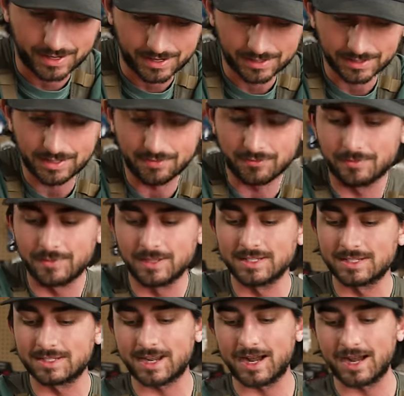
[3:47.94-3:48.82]
And I'll leave them
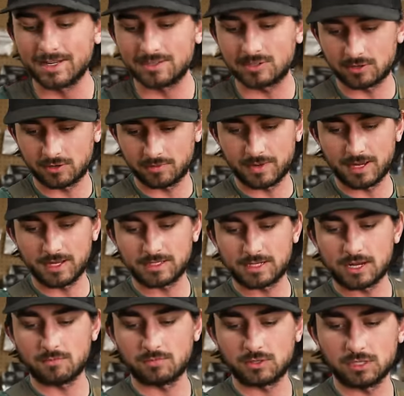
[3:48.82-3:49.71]
inside so I'm
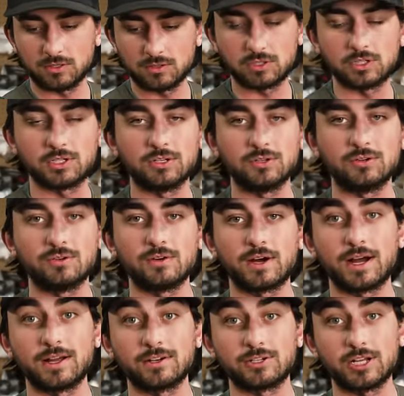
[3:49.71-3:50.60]
not tempted to
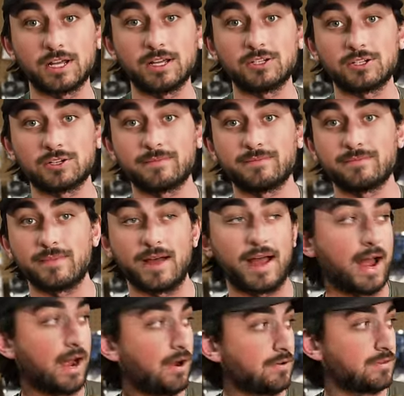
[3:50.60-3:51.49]
change them
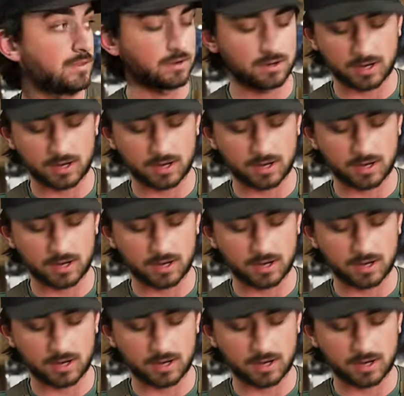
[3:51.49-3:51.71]
out in the